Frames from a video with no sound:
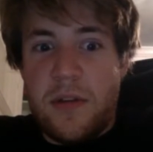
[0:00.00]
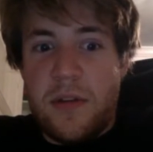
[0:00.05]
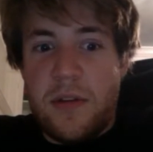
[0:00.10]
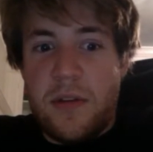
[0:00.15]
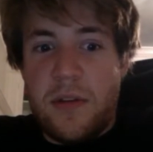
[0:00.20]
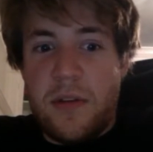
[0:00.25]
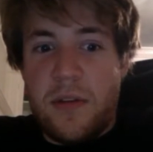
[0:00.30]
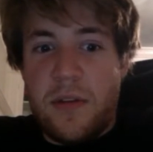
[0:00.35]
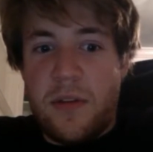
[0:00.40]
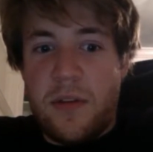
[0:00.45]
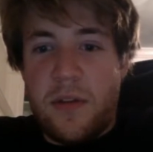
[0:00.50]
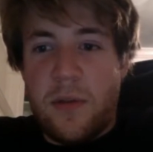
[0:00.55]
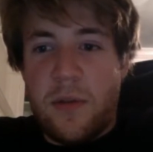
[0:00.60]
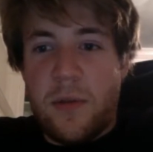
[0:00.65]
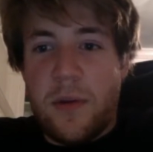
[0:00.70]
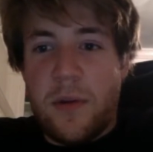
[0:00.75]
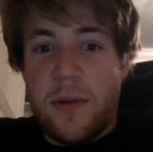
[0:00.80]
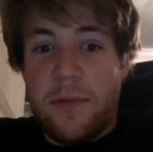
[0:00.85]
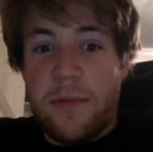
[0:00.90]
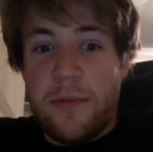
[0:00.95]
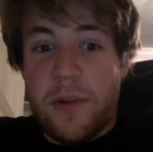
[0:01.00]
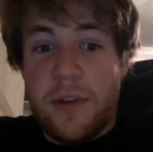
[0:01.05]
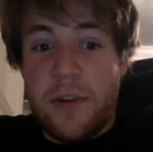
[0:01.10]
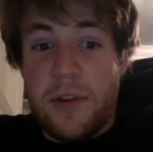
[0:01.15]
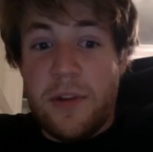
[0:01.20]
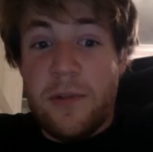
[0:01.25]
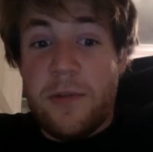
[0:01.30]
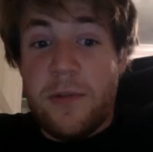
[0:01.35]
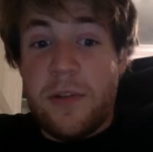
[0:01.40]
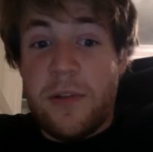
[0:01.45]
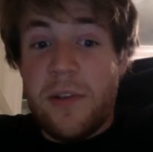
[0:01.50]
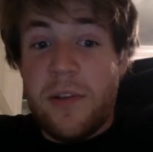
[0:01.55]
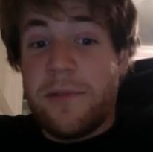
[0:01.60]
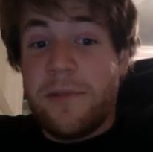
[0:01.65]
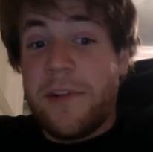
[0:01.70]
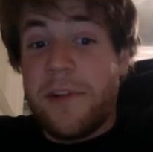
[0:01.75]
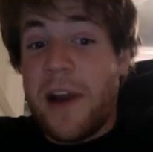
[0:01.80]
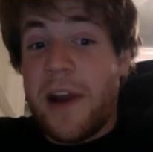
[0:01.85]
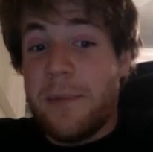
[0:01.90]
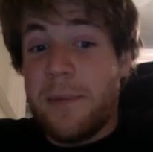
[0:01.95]
sort of reduce the
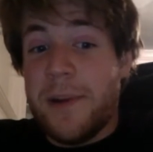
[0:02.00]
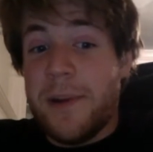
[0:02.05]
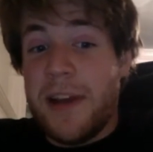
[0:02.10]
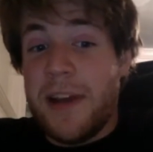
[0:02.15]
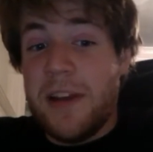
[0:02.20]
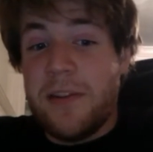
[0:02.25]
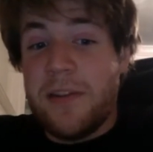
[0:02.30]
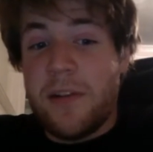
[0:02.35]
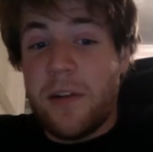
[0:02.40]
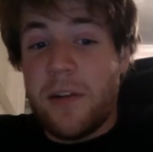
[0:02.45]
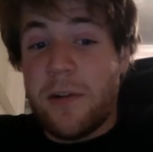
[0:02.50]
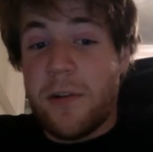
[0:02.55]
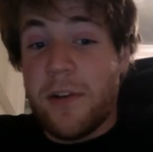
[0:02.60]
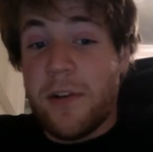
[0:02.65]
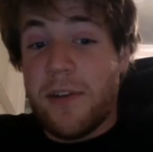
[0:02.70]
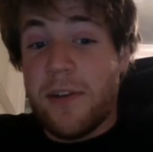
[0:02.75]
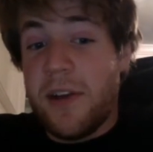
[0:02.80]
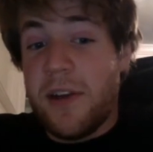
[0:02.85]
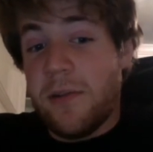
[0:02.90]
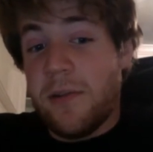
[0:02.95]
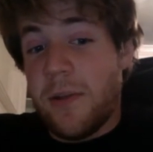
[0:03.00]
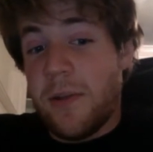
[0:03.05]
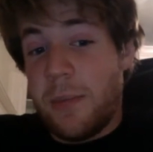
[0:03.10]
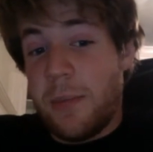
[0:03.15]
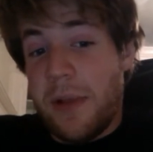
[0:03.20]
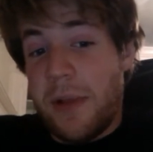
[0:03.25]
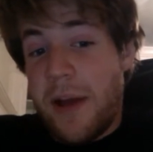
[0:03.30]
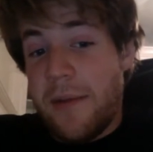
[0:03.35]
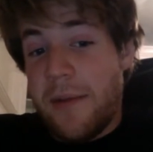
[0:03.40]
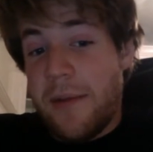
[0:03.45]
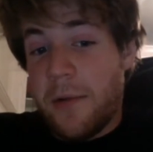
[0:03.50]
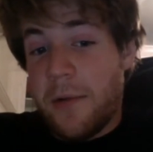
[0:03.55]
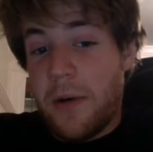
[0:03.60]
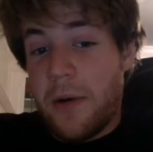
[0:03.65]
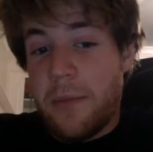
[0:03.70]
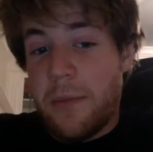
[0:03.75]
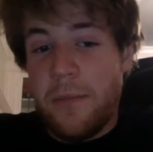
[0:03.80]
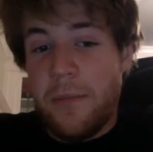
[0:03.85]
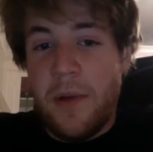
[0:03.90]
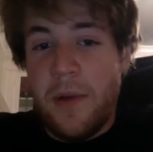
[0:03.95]
fragmentation across the Android
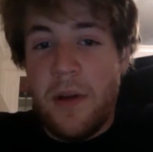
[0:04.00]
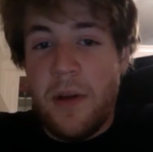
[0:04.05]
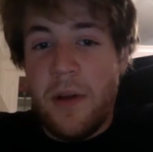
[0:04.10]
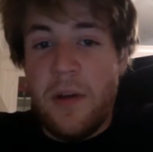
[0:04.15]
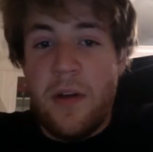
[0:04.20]
platform.